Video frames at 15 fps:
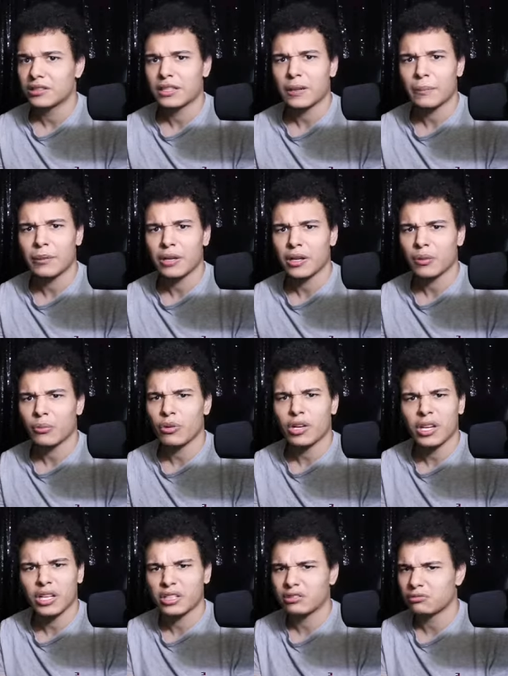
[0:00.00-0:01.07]
stepping in with
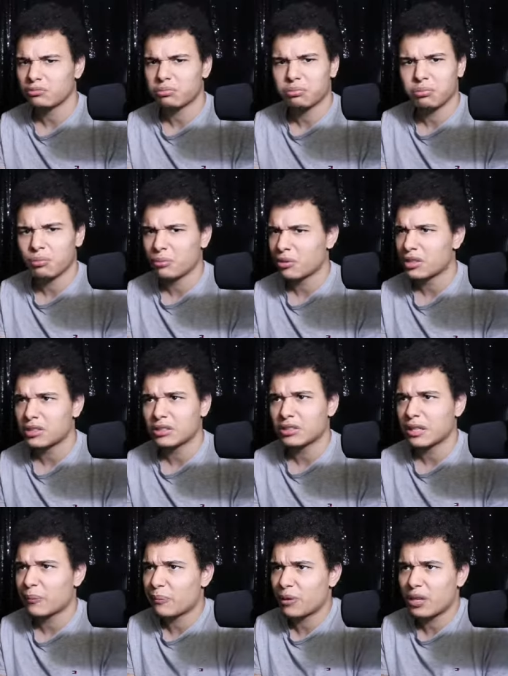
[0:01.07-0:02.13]
it. He's
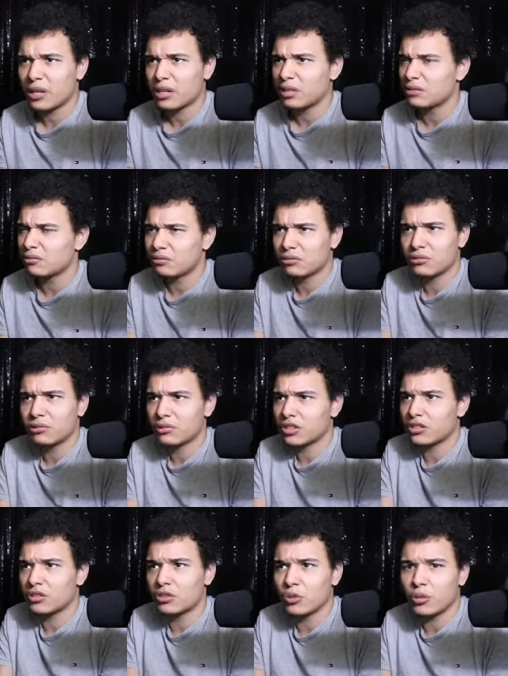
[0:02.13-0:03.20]
stepping in. He's
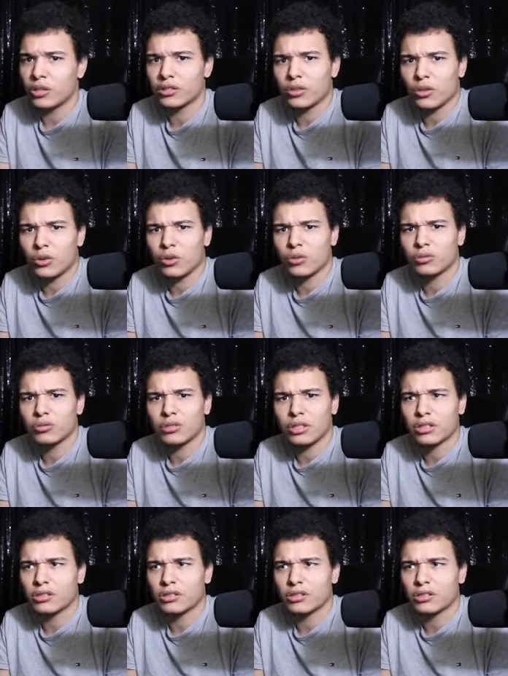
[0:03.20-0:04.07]
doing his whole